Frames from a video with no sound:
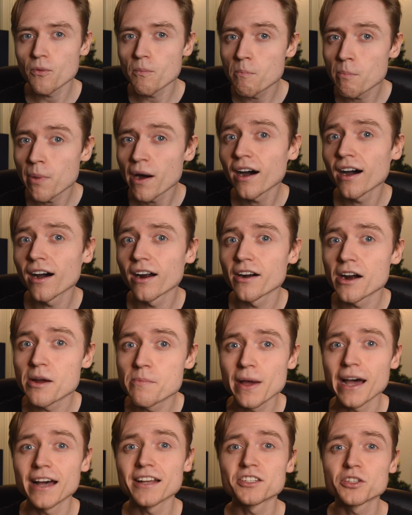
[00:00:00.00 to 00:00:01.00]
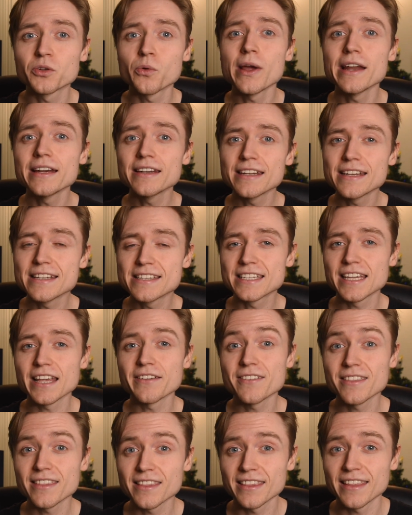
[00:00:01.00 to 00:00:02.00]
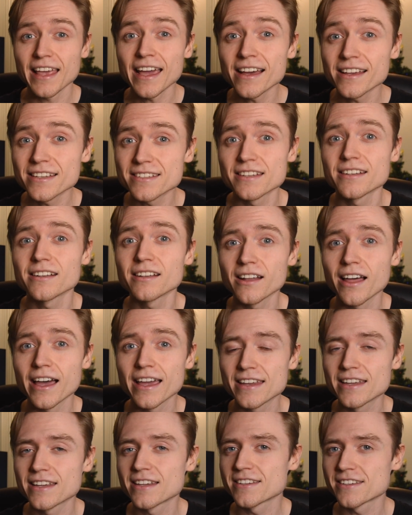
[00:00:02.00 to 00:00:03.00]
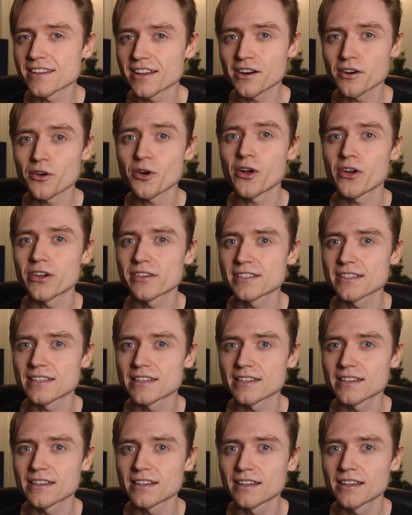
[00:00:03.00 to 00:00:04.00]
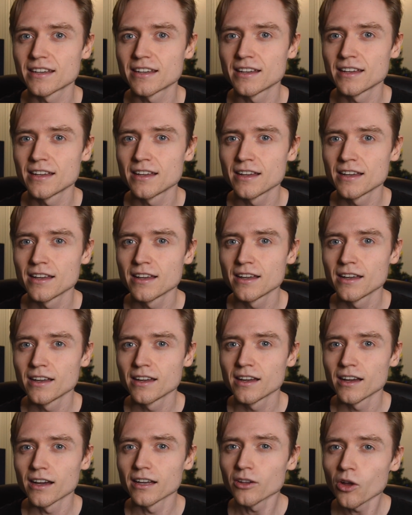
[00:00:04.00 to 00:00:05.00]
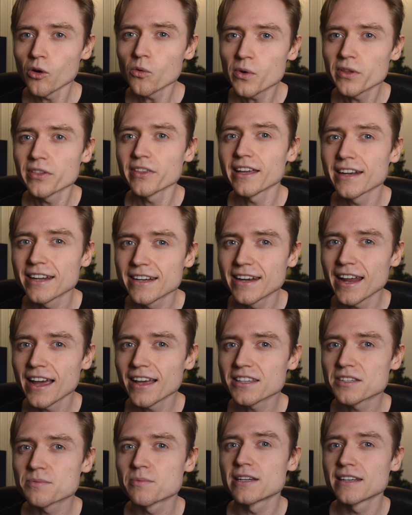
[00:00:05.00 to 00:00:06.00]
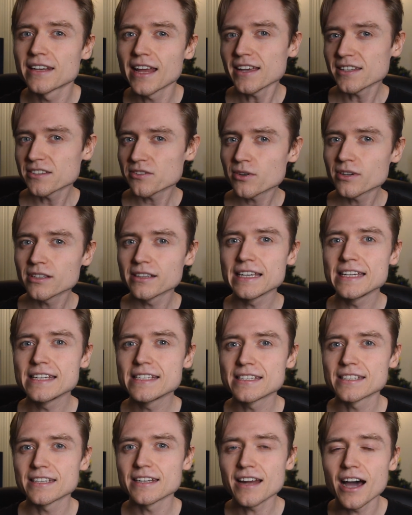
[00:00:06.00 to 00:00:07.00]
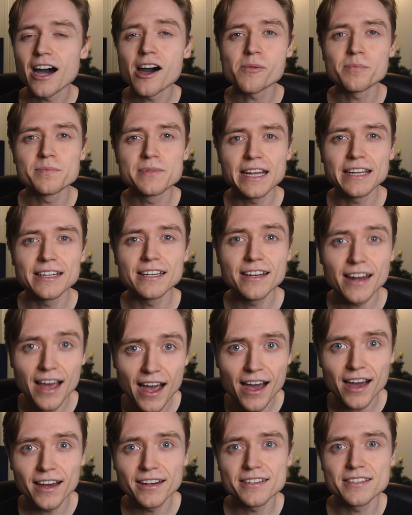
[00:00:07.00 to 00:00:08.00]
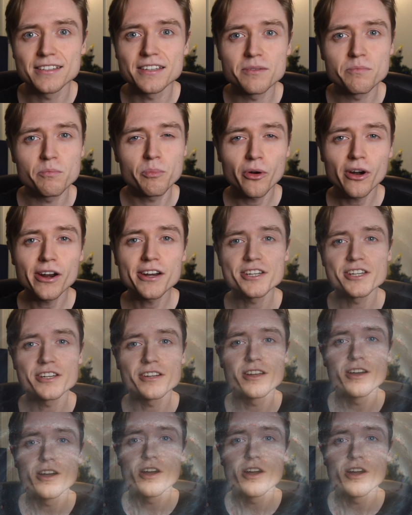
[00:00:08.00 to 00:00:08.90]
bar about 27,000 light years across. Along with that announcement, NASA released an updated artist's impression